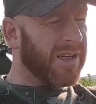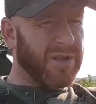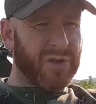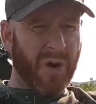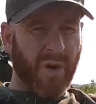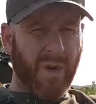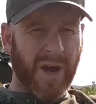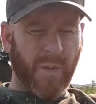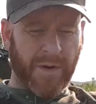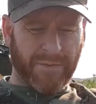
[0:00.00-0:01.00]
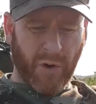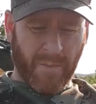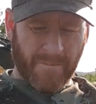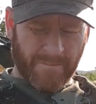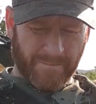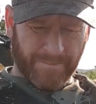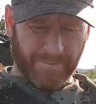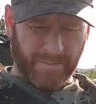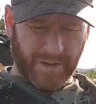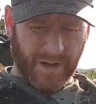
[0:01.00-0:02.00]
So what I've done,
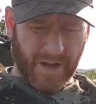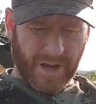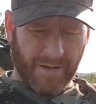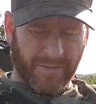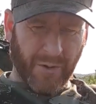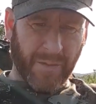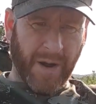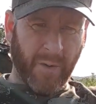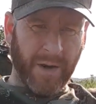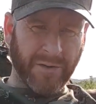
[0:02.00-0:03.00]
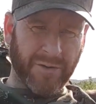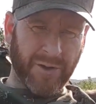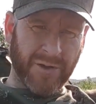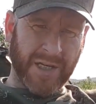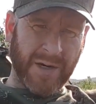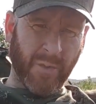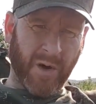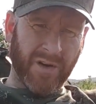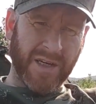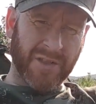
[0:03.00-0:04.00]
thought about introducing what
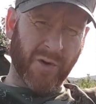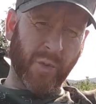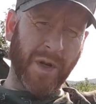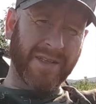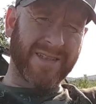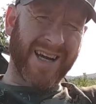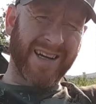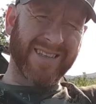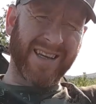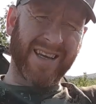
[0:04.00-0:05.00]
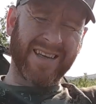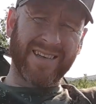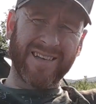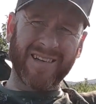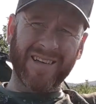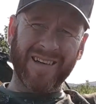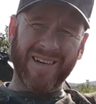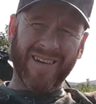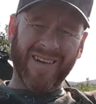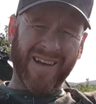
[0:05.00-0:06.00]
is a good winter tactic,
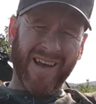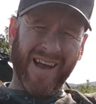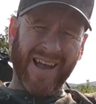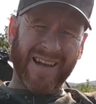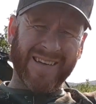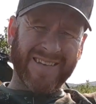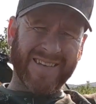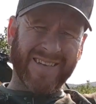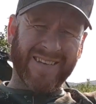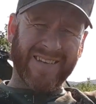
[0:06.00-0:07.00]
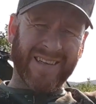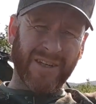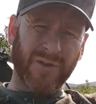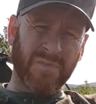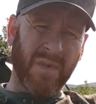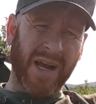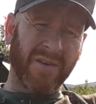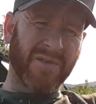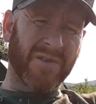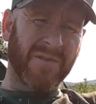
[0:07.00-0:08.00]
and that's using
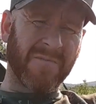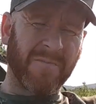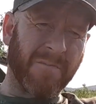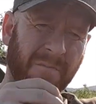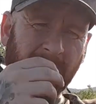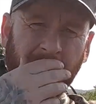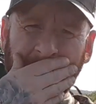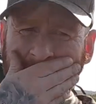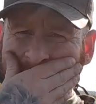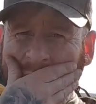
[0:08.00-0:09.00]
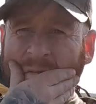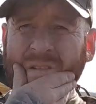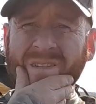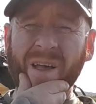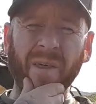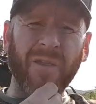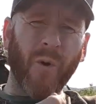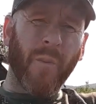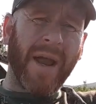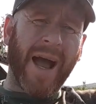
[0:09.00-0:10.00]
maggots. Now the
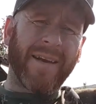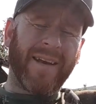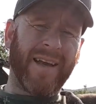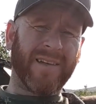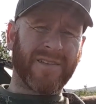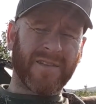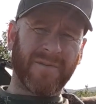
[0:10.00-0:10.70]
thought behind it is,